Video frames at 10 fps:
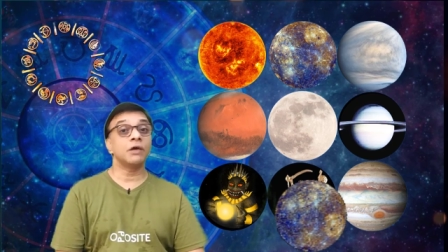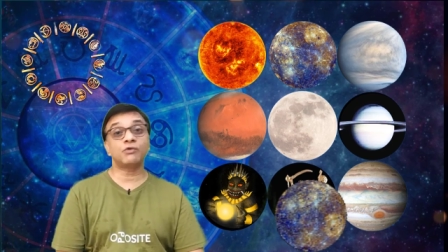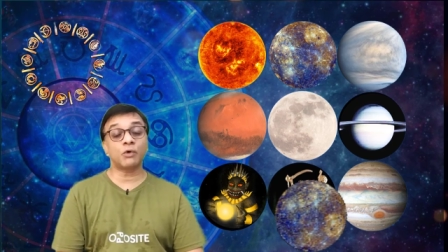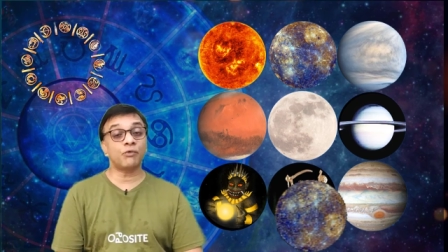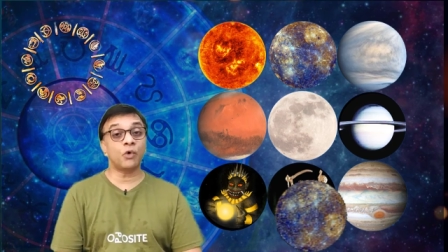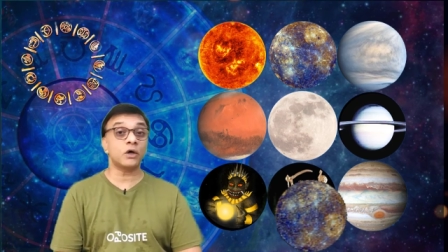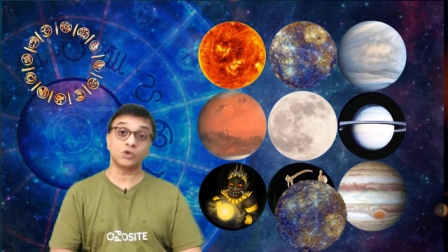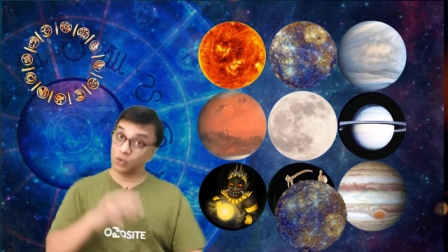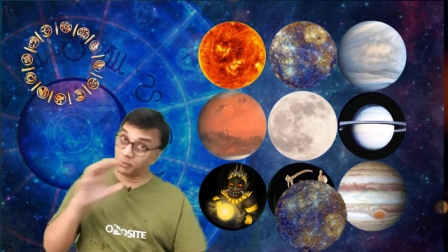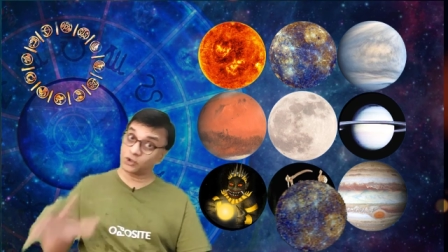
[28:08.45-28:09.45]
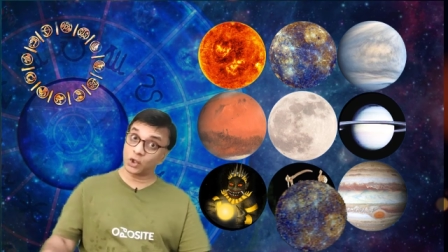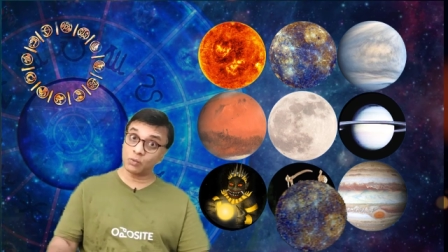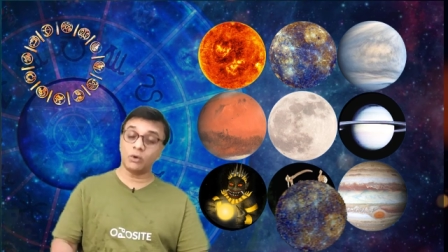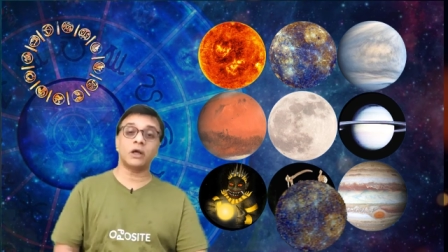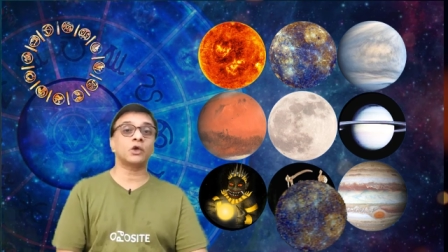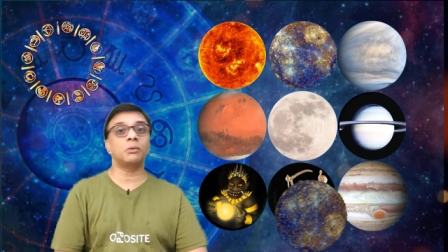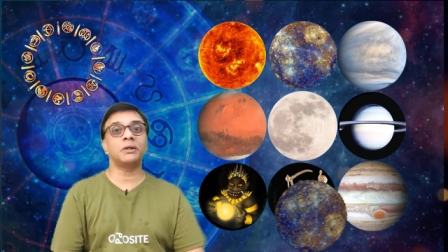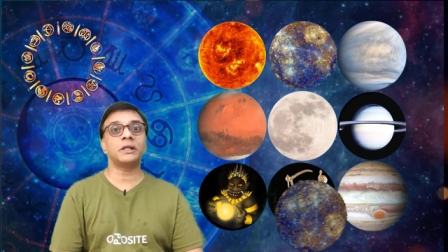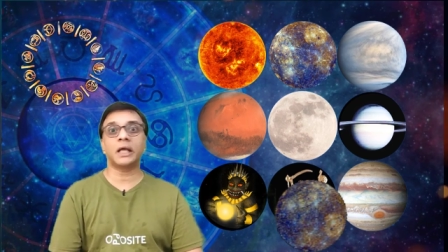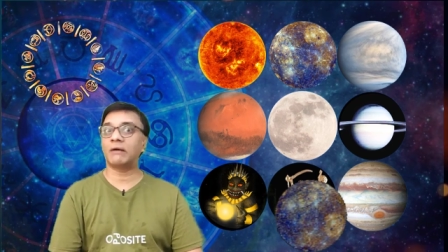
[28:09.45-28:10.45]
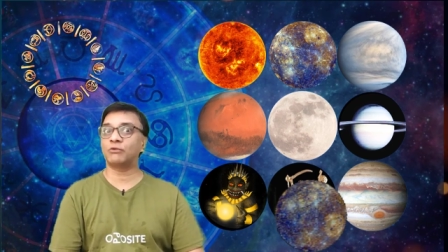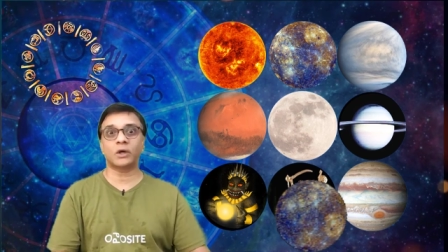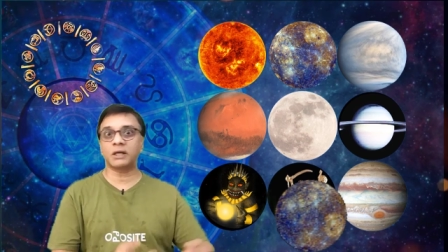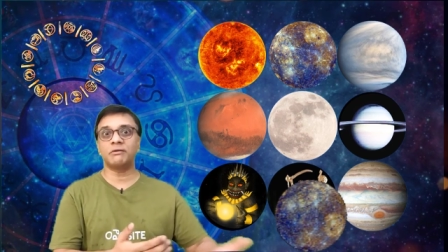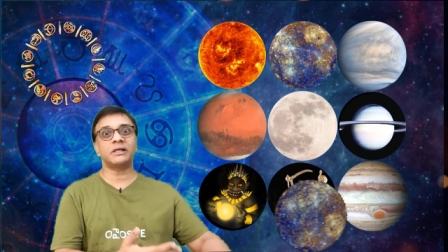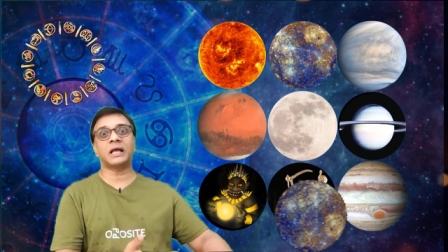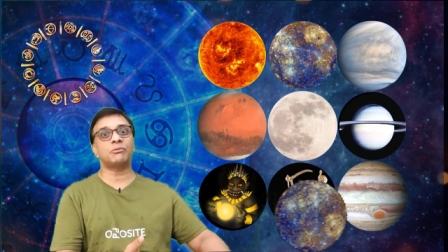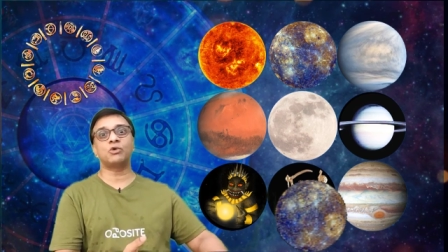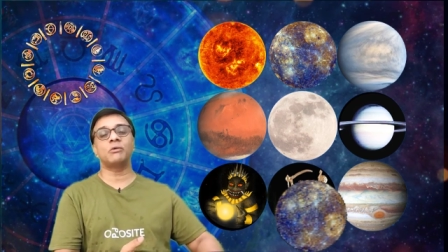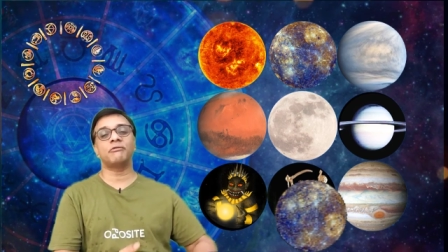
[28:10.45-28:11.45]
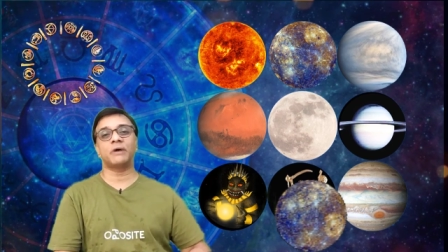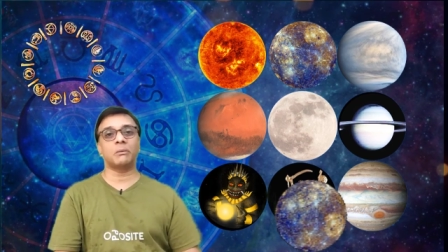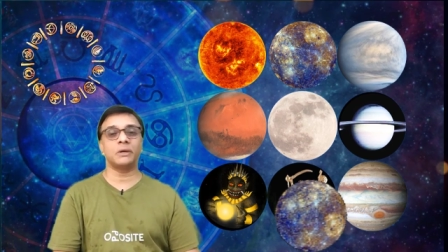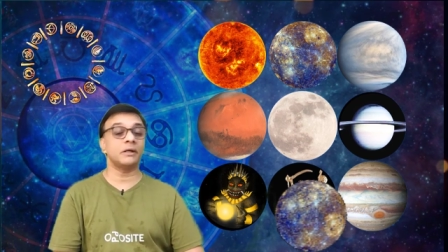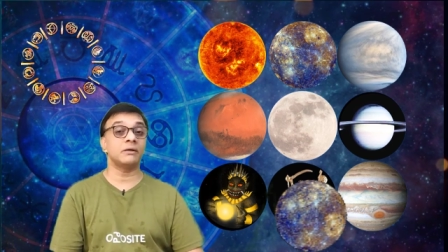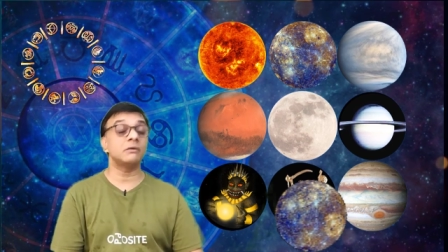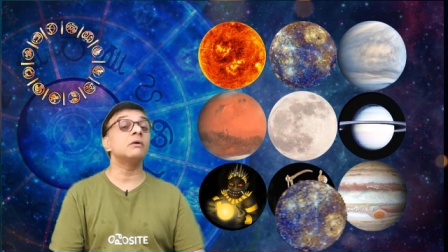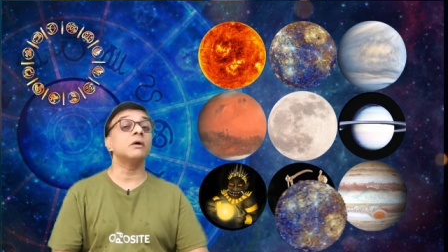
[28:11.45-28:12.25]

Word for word: If you are focused too much on work, you may think I have not given time to my family.